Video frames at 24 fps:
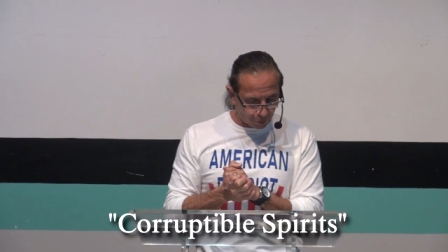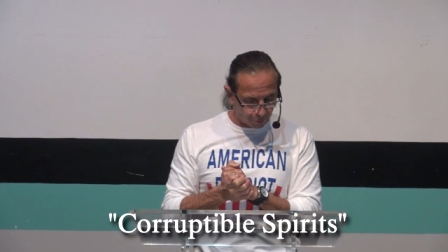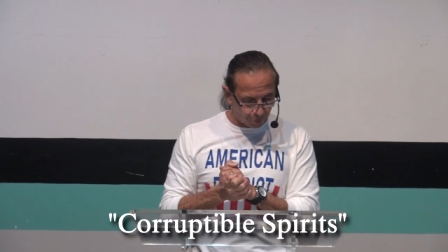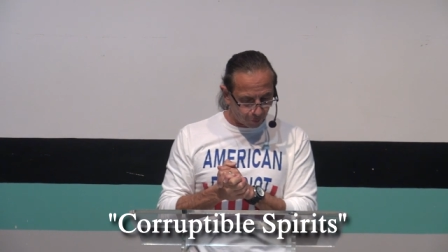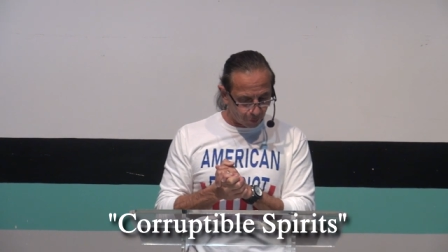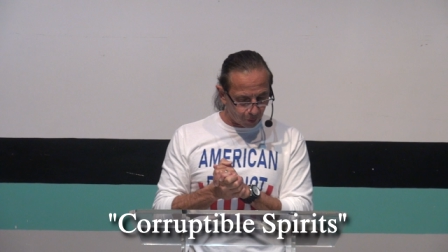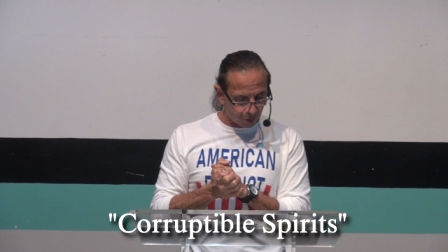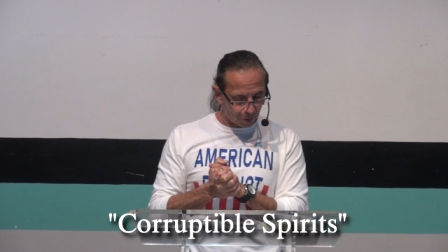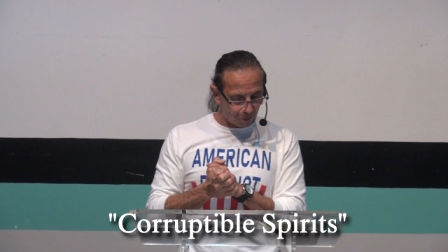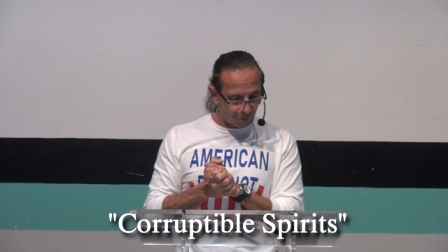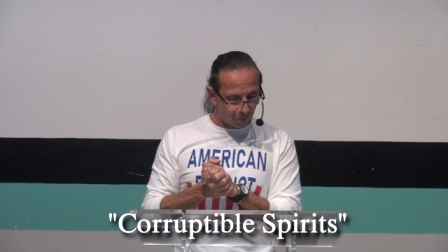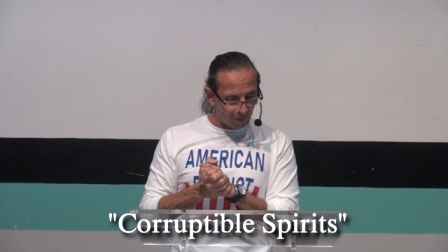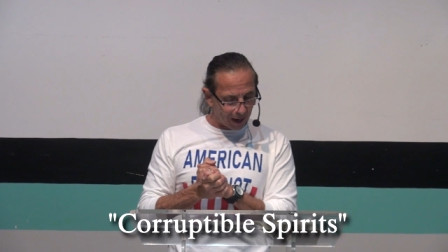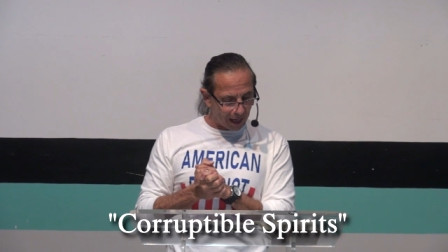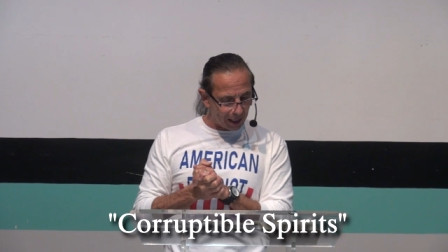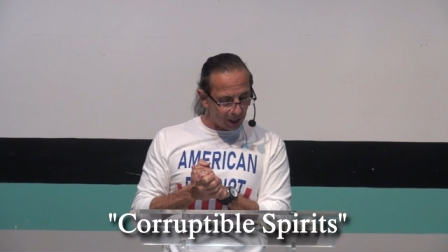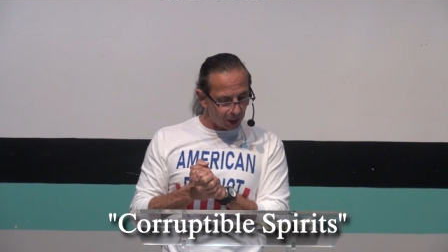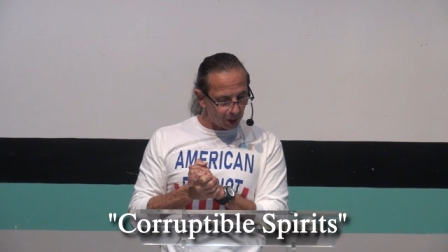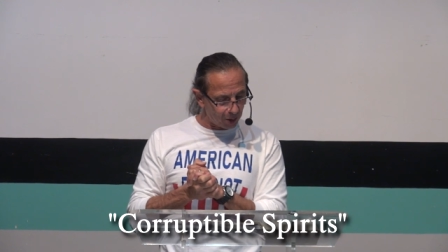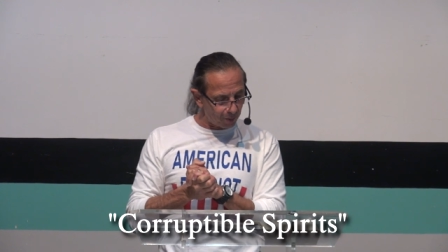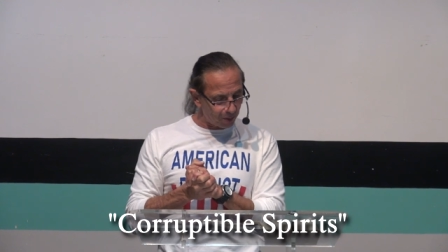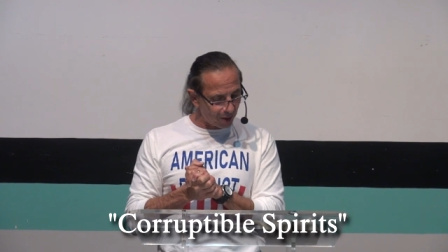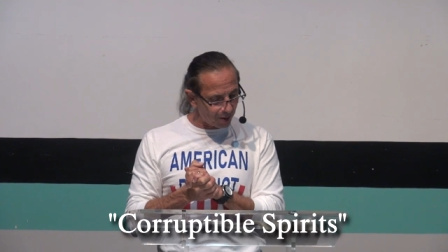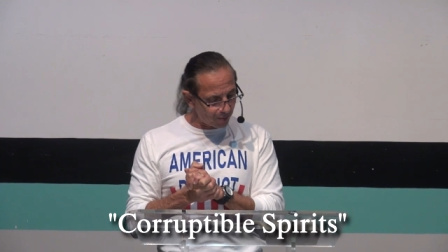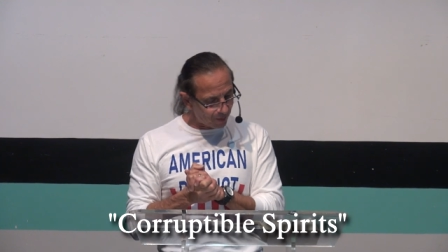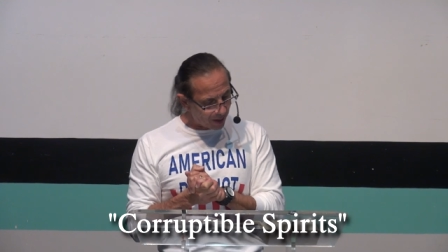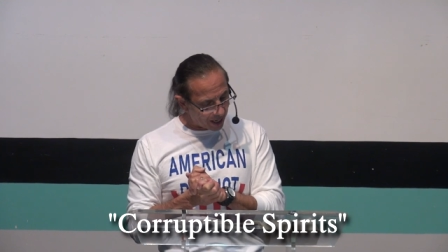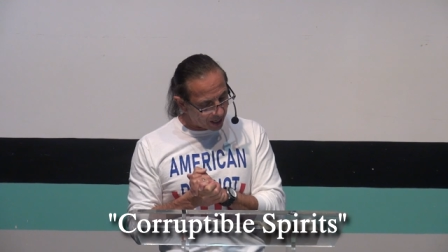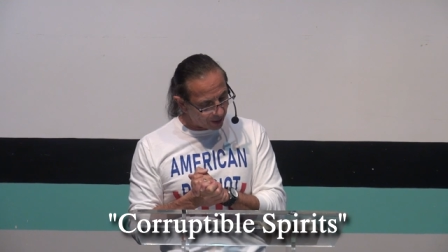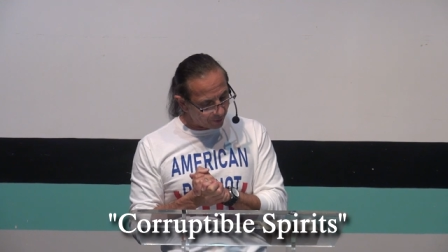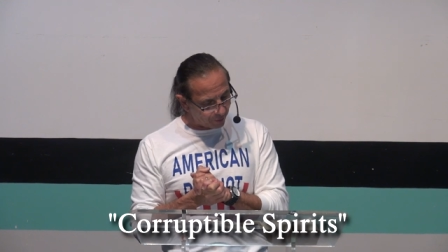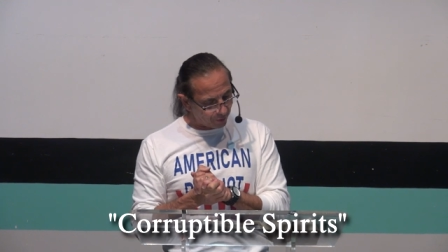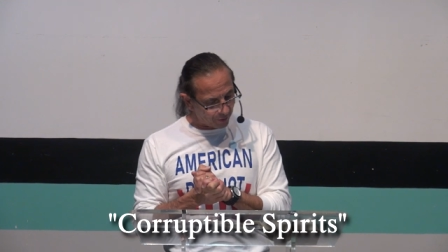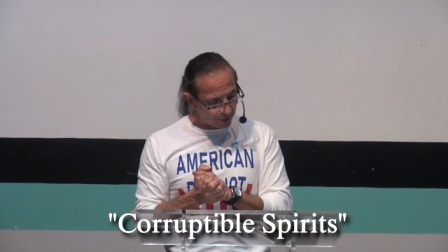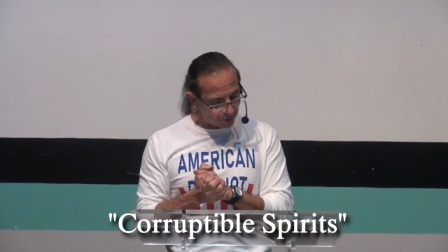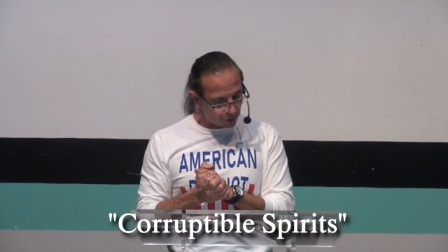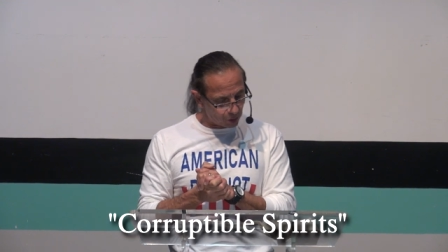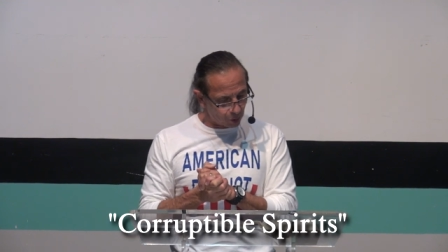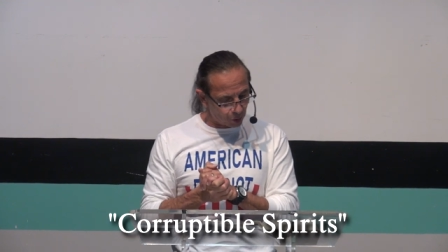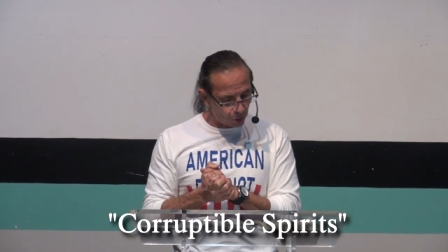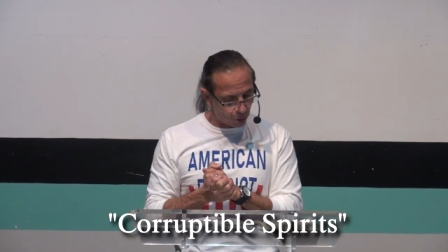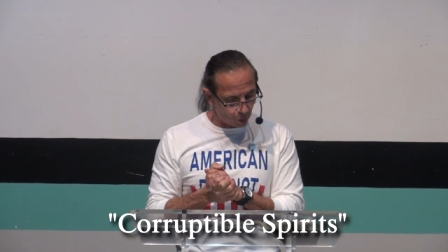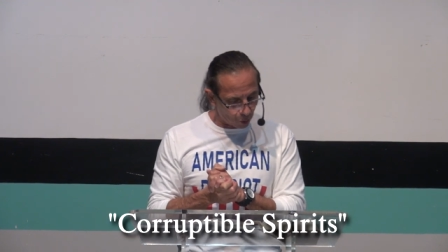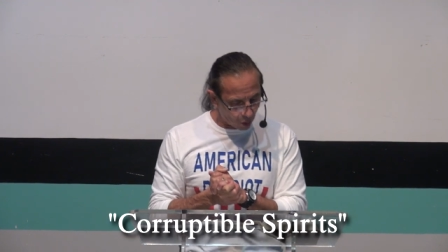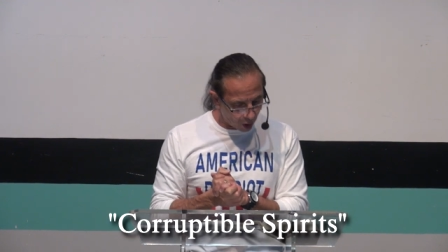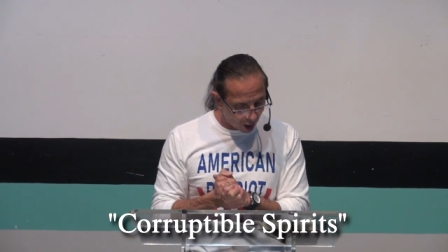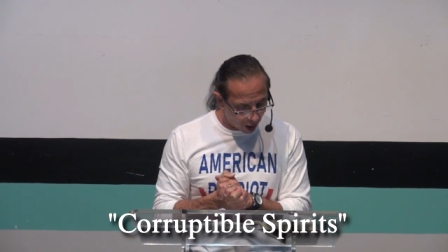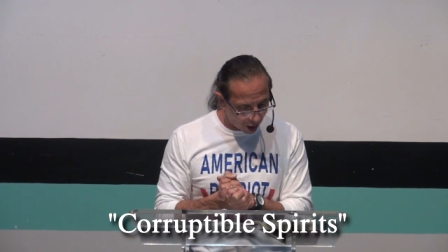for their folly will be manifested
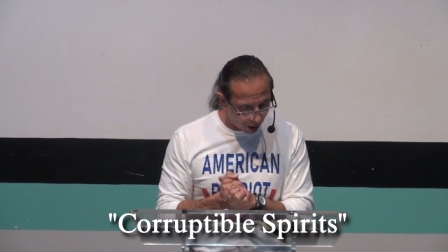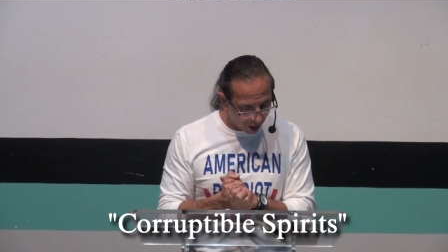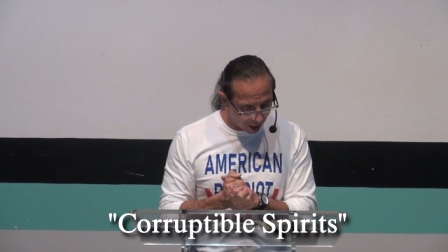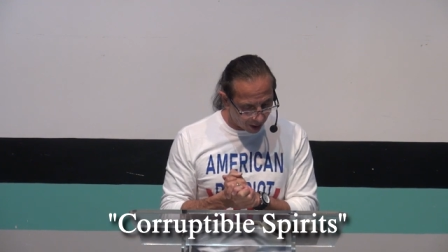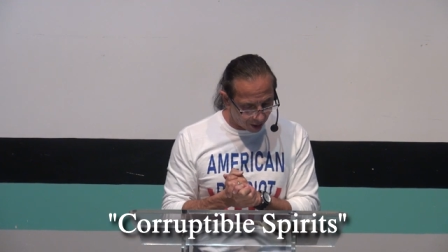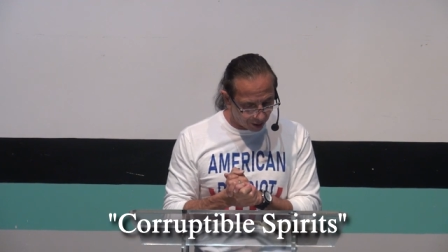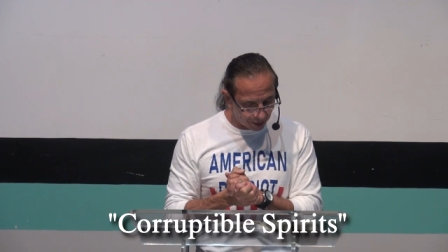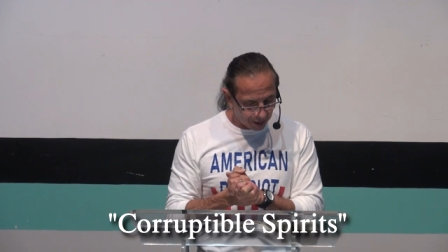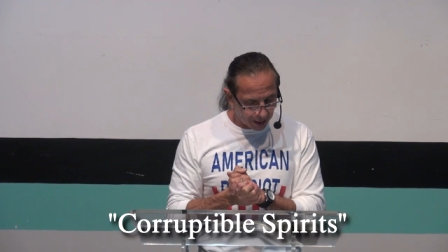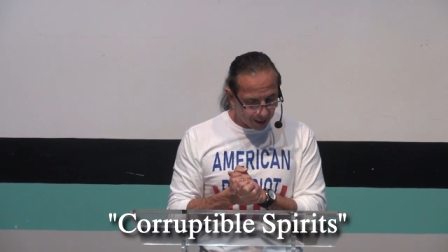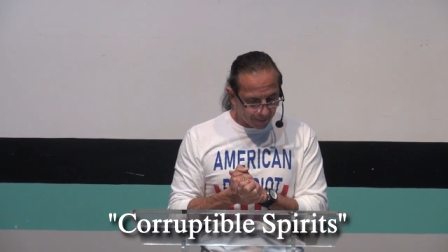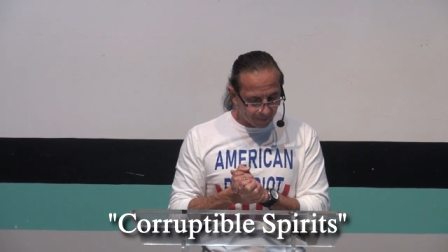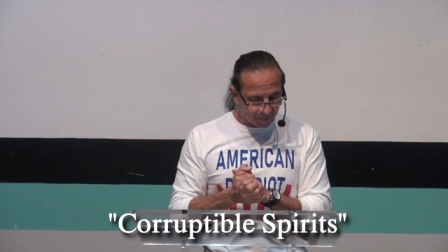to all,